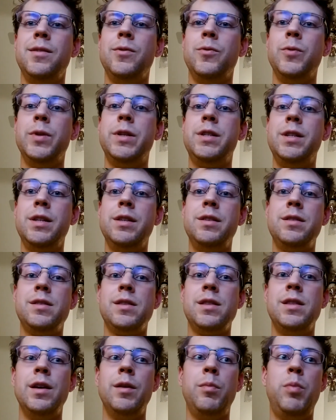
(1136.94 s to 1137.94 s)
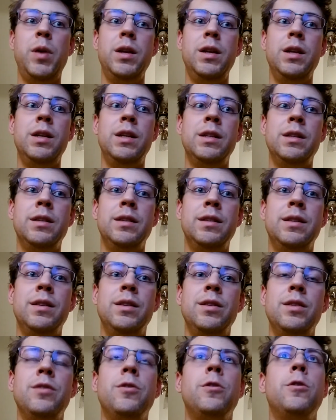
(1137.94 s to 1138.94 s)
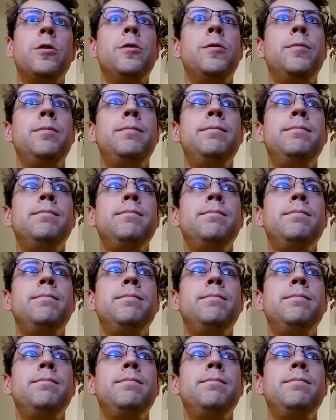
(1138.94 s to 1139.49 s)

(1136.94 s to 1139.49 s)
which is the opinion or